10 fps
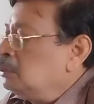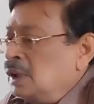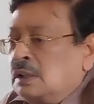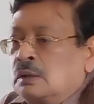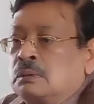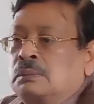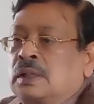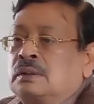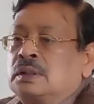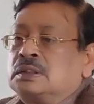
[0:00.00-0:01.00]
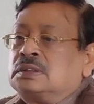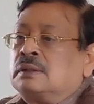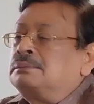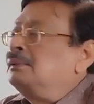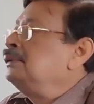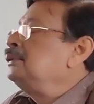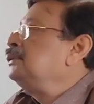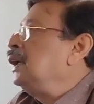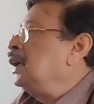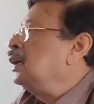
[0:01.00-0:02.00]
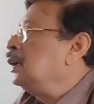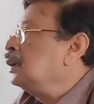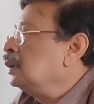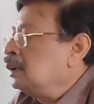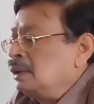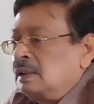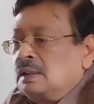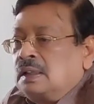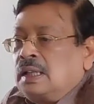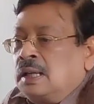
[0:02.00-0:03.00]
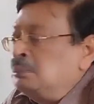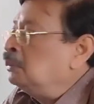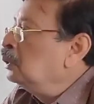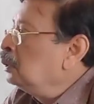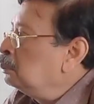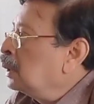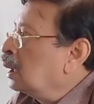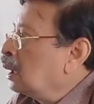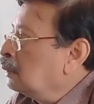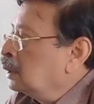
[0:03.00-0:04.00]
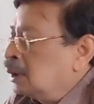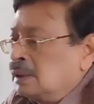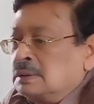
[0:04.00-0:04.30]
The normal value is the 4 to 10 mmol per hour,